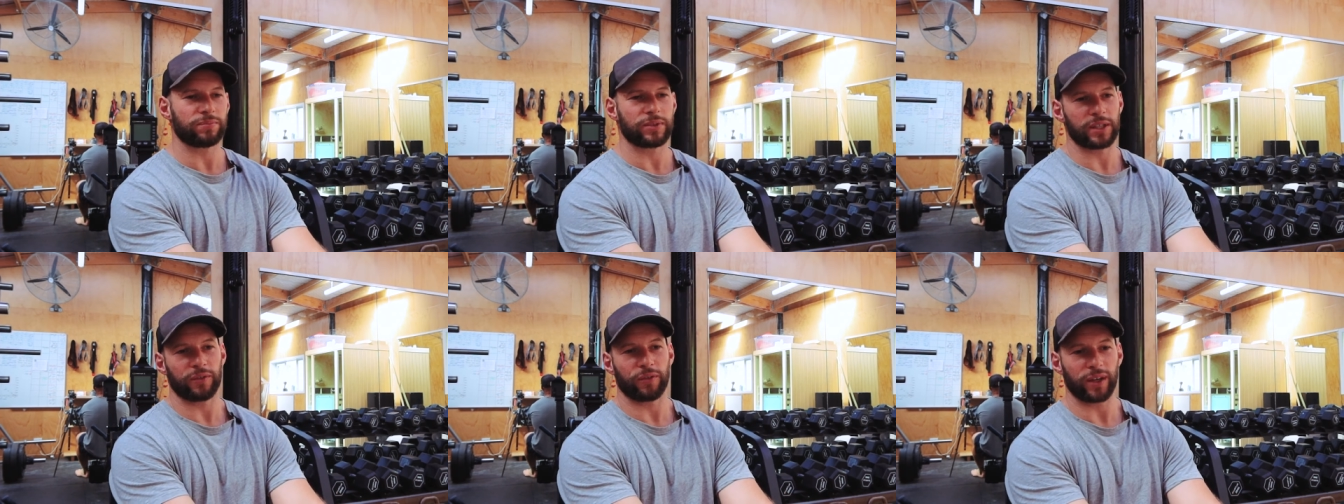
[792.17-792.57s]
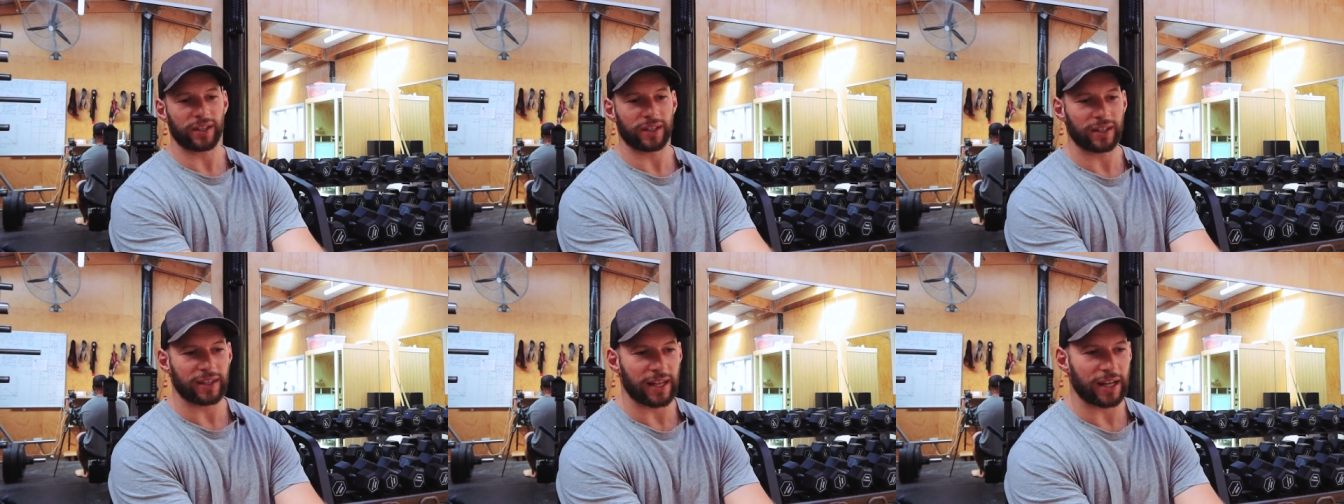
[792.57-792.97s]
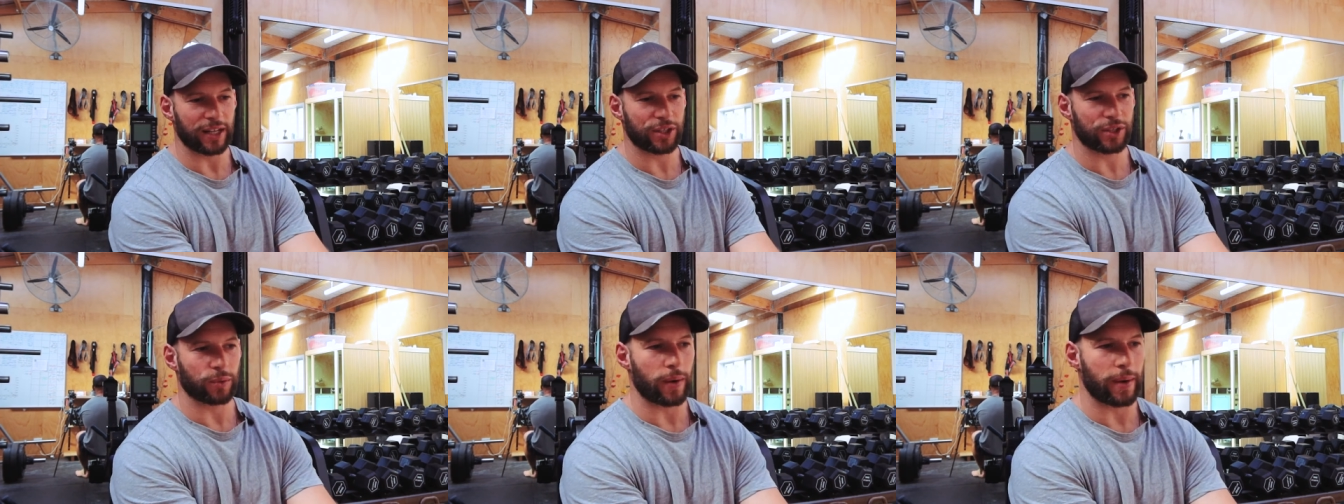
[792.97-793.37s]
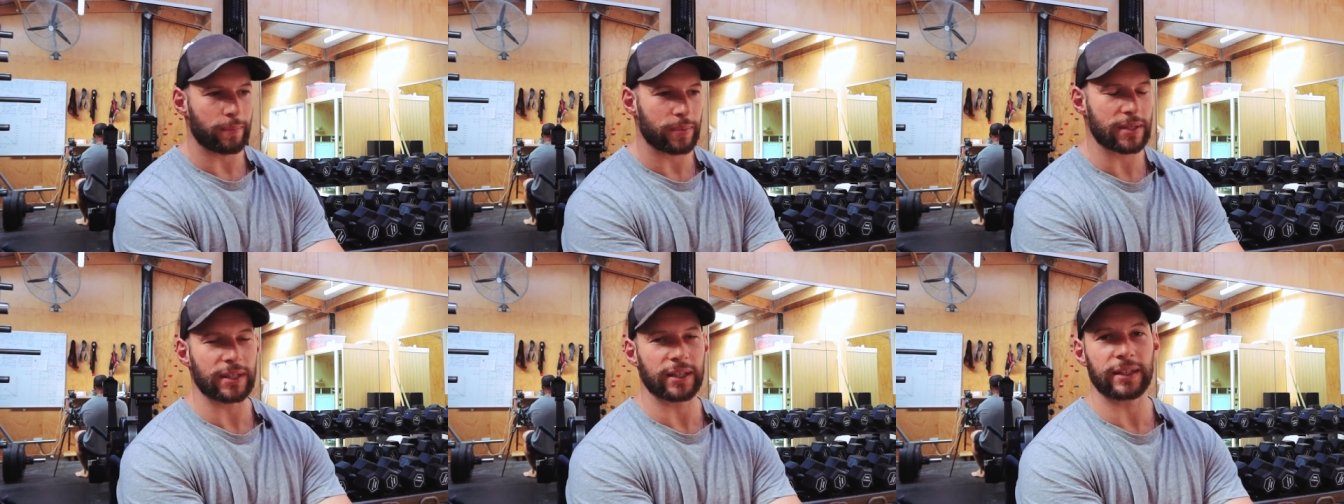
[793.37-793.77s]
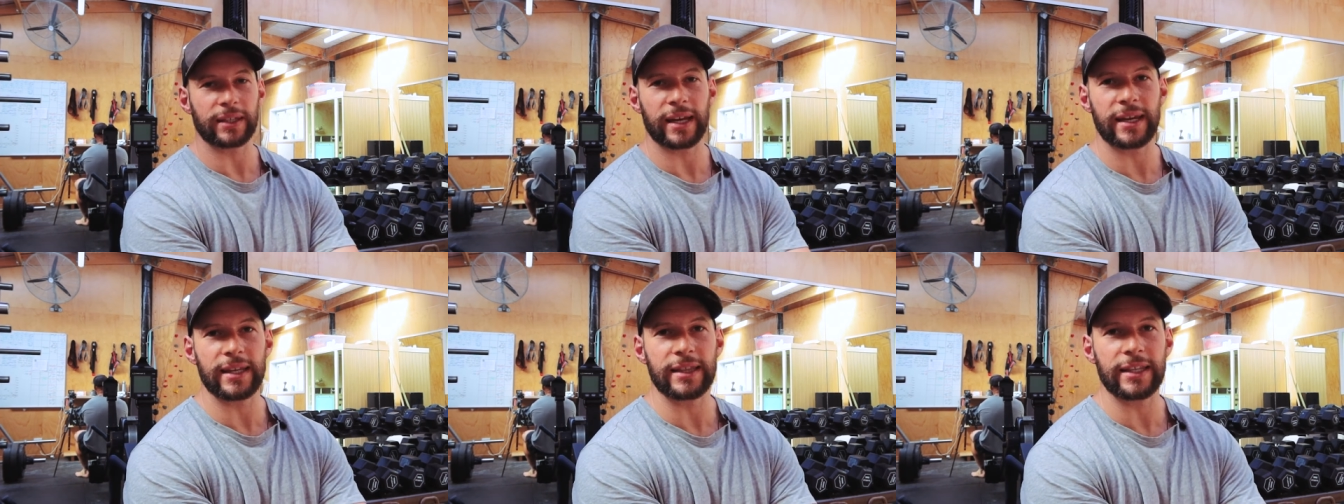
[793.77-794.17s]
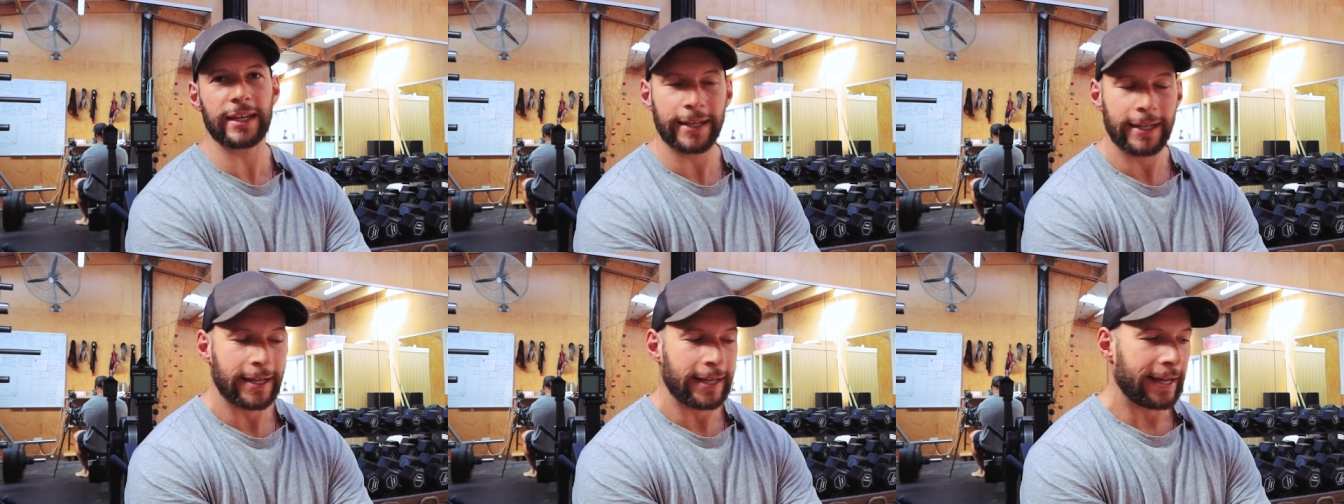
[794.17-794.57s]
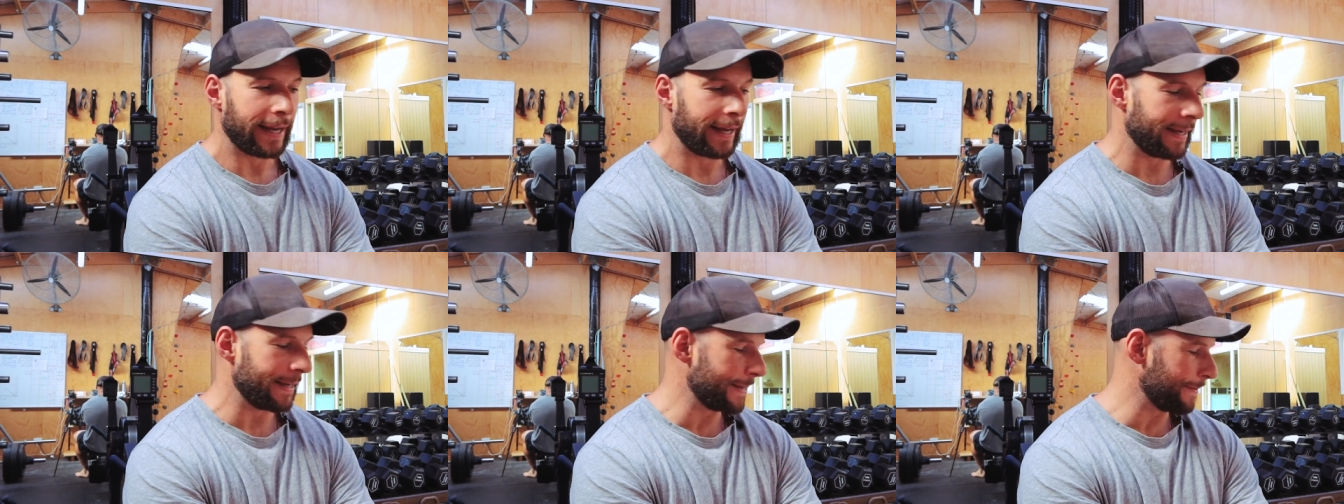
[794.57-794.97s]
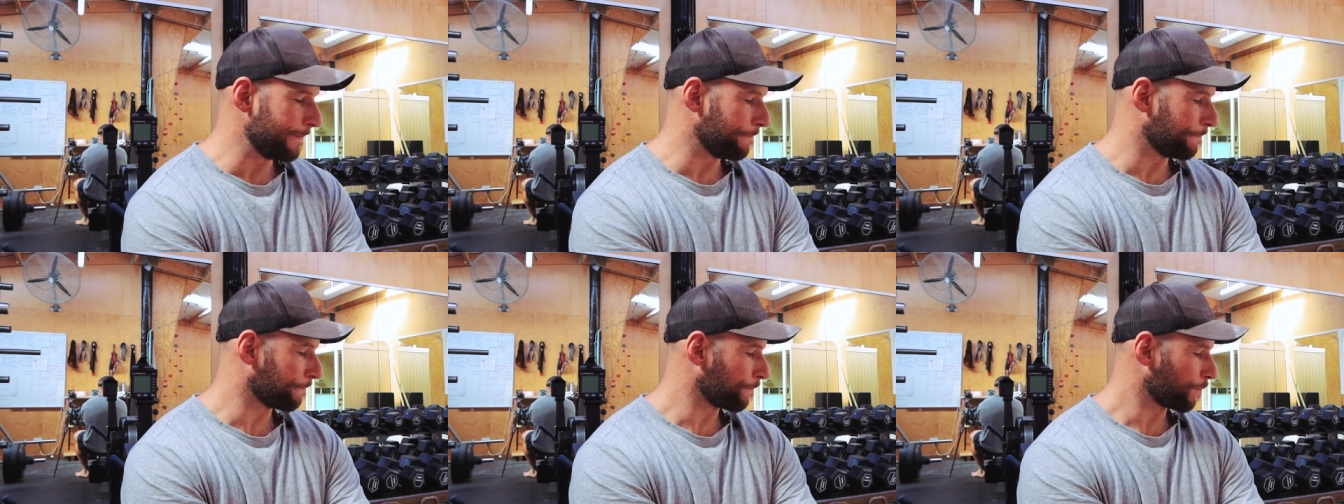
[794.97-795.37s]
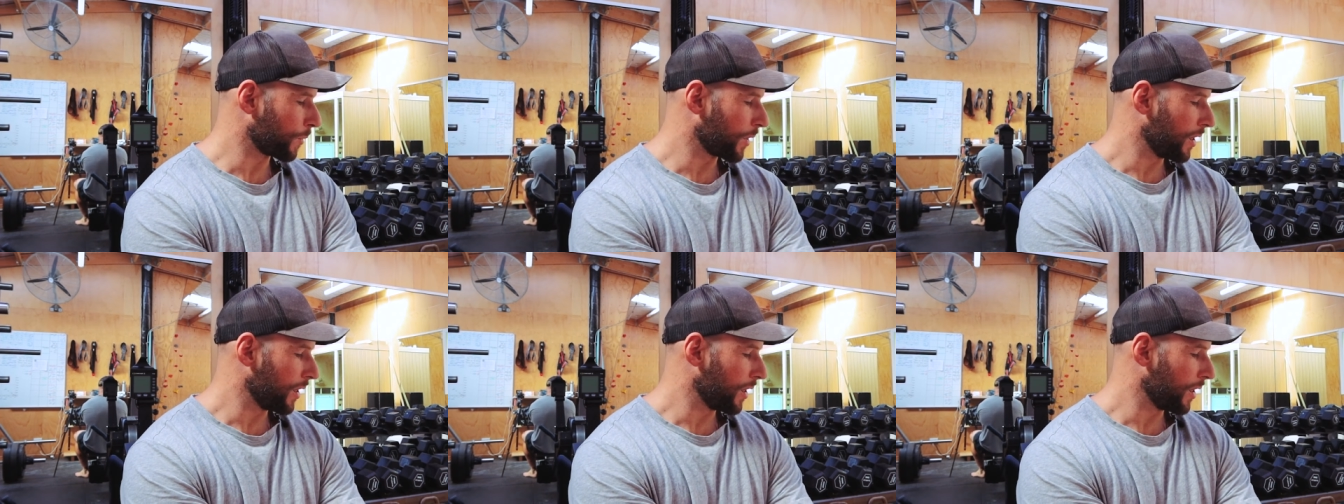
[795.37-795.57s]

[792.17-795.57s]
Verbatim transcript: see if I can get that extra 1% gain there. Um,